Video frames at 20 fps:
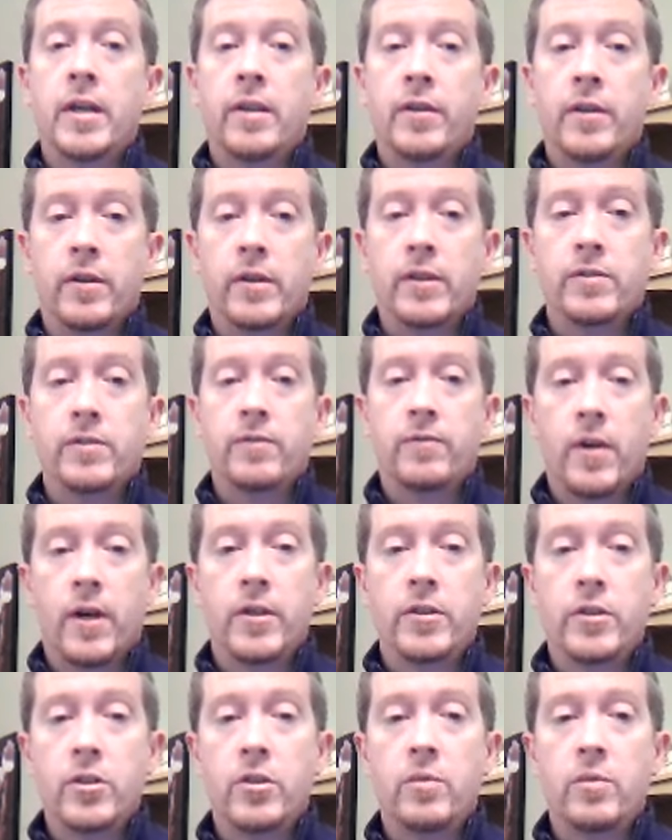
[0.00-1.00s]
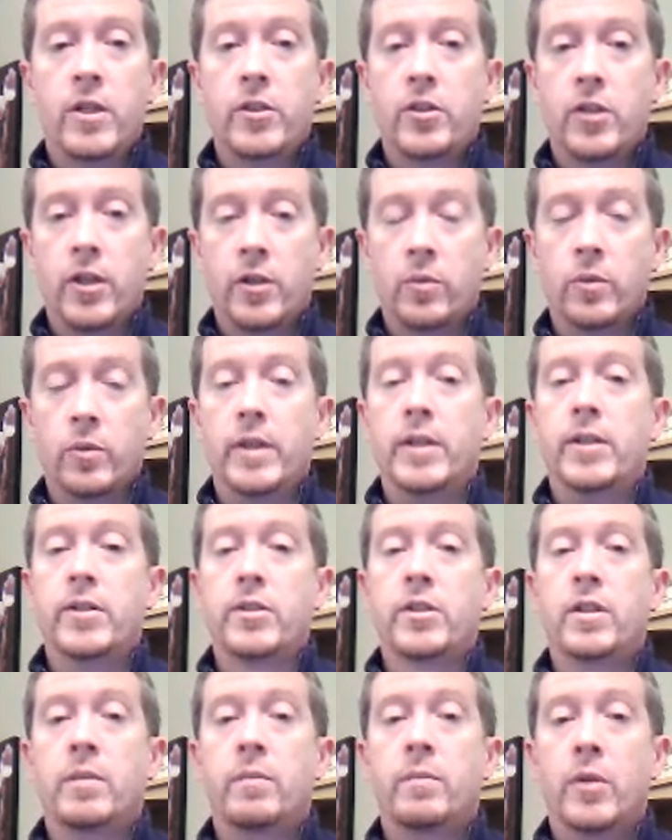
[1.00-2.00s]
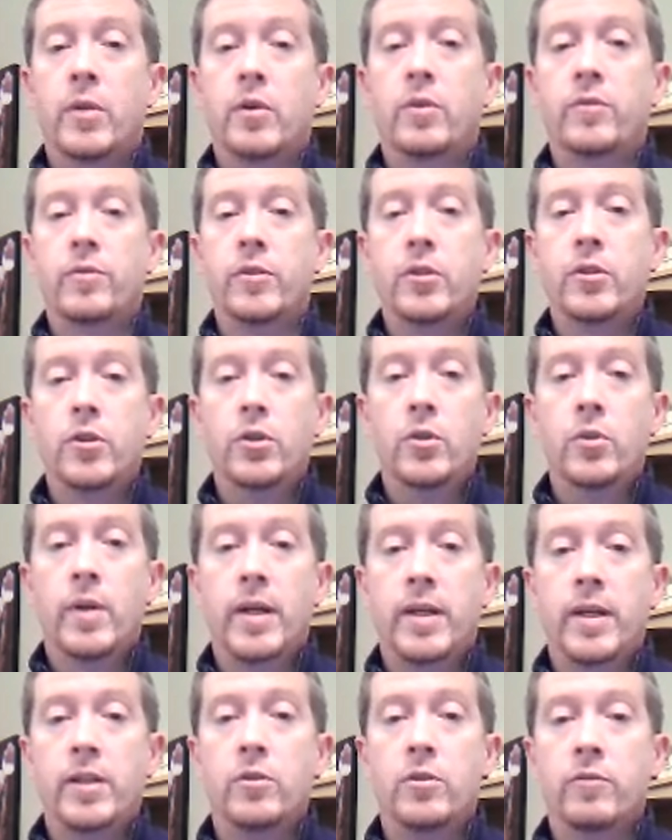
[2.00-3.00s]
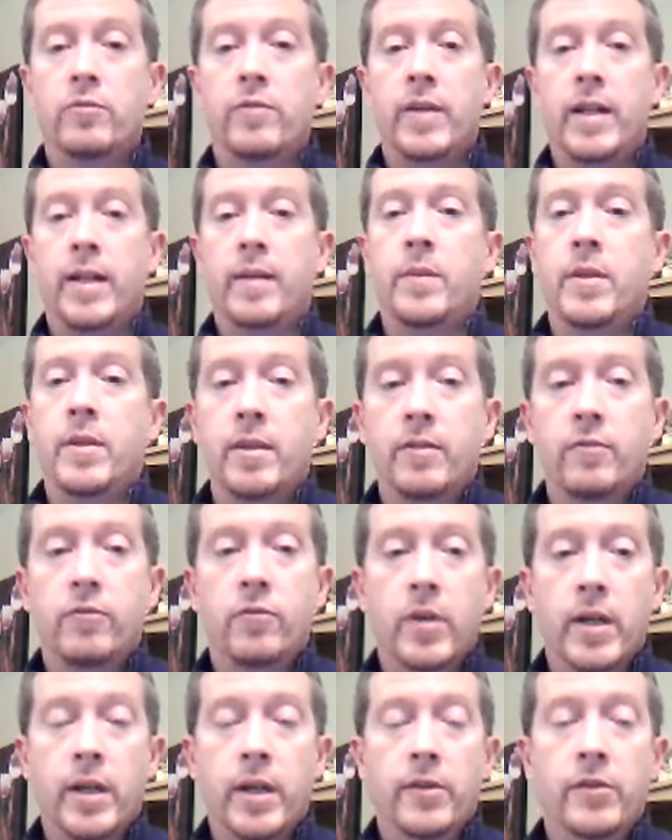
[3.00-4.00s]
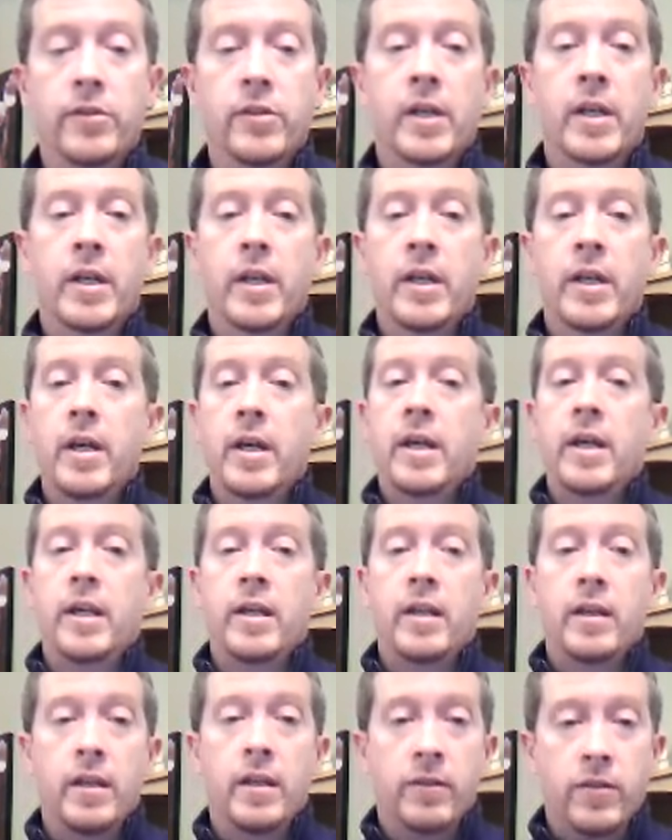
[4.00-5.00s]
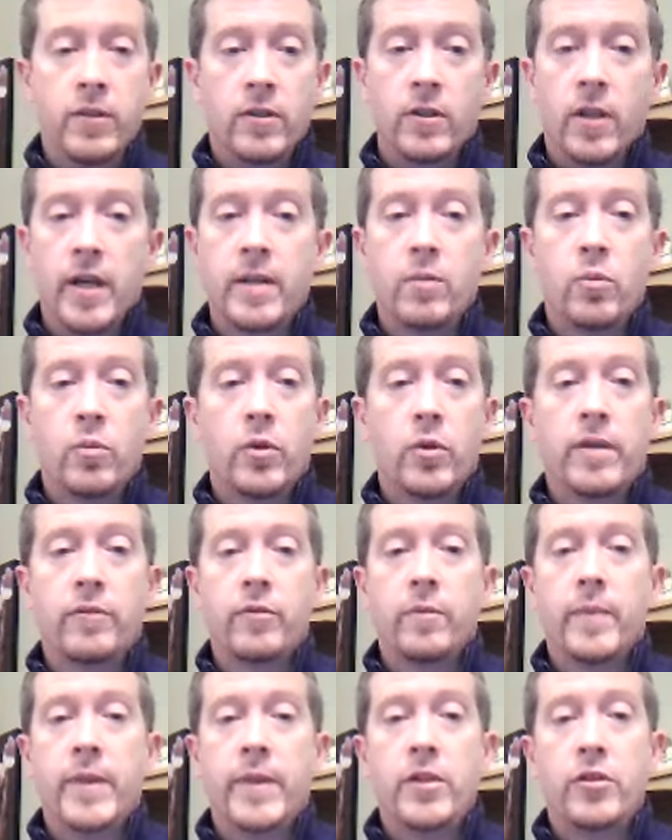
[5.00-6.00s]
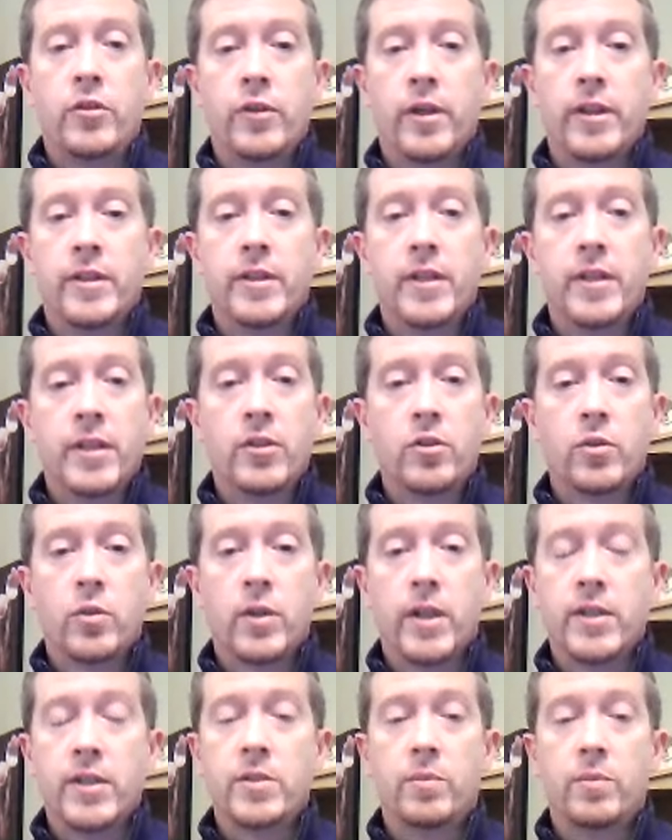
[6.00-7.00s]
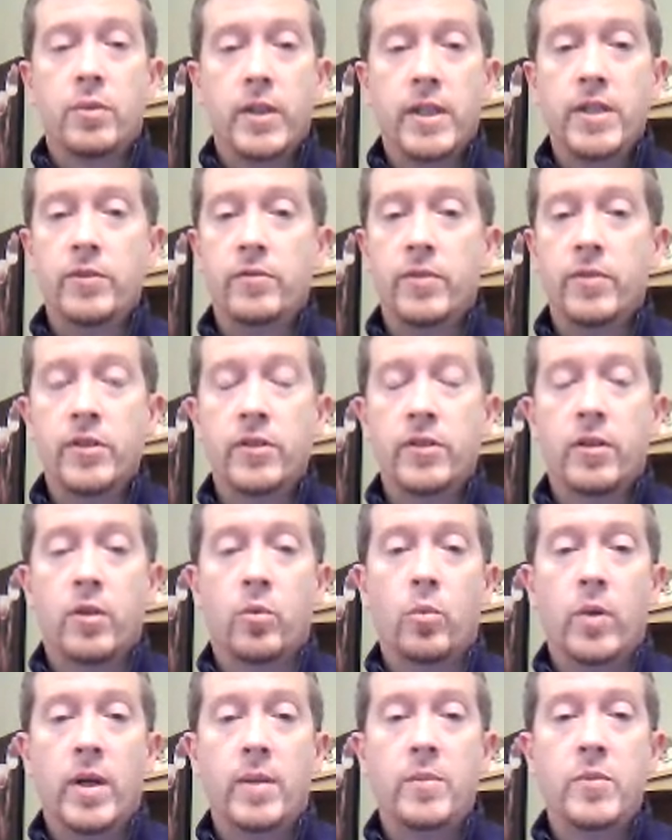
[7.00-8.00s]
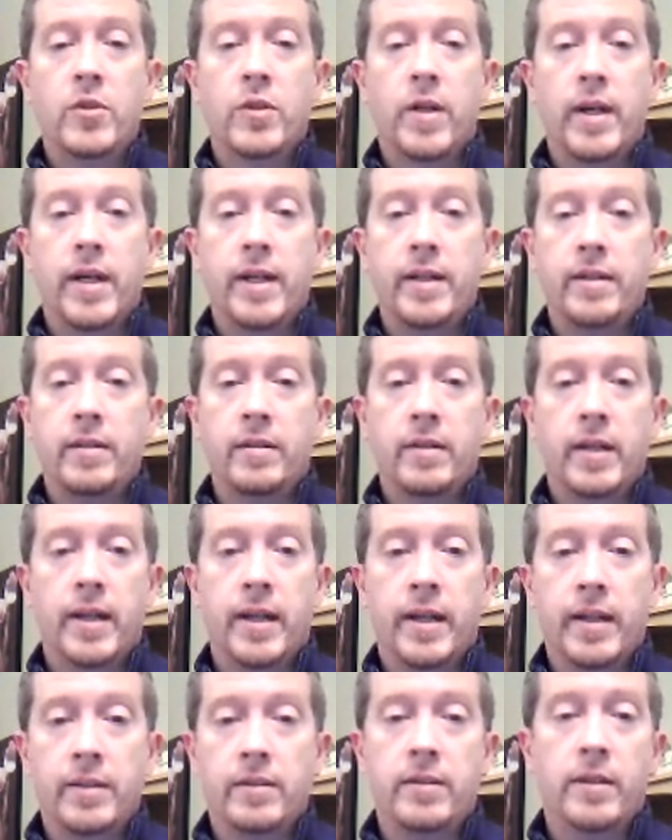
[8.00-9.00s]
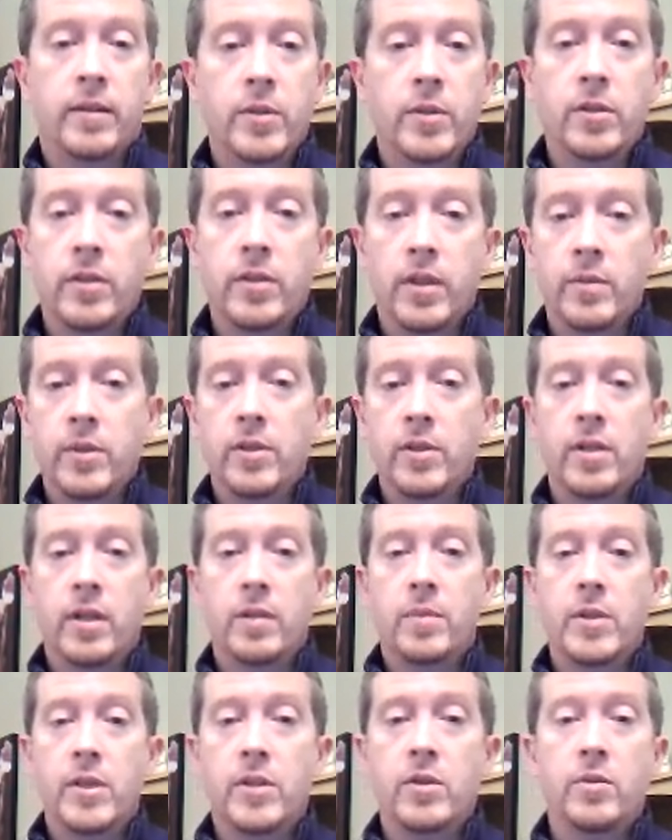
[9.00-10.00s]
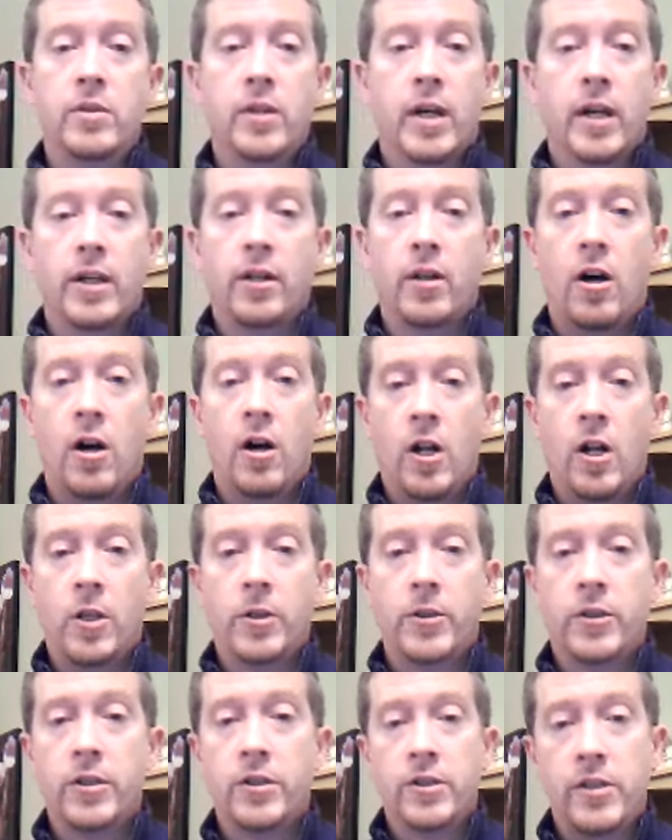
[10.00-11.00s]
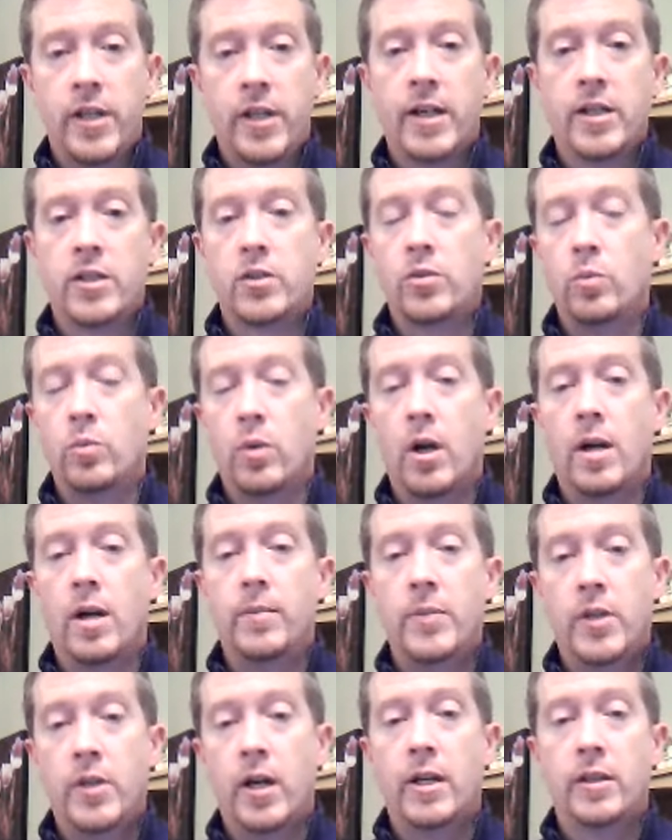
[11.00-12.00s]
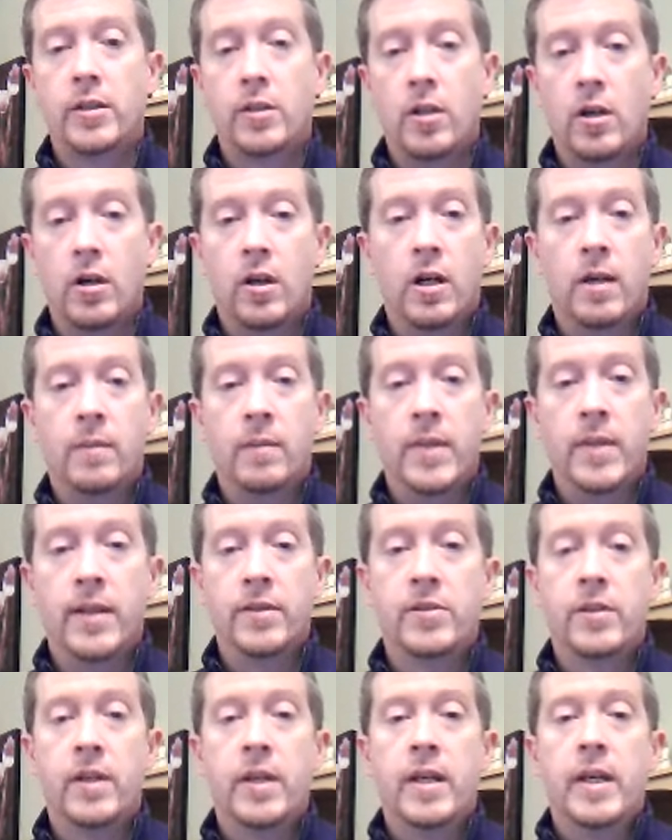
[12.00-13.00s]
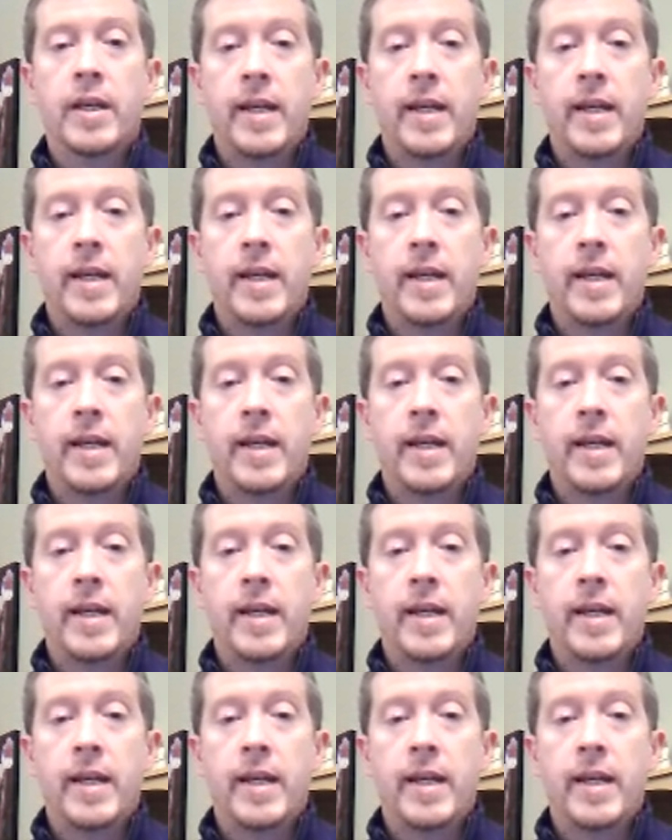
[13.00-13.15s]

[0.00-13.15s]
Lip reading: There is far too much at risk, both for you and your family and friends. If you'd like more information on gun trust, please visit our website at www.alder-robb.com. That's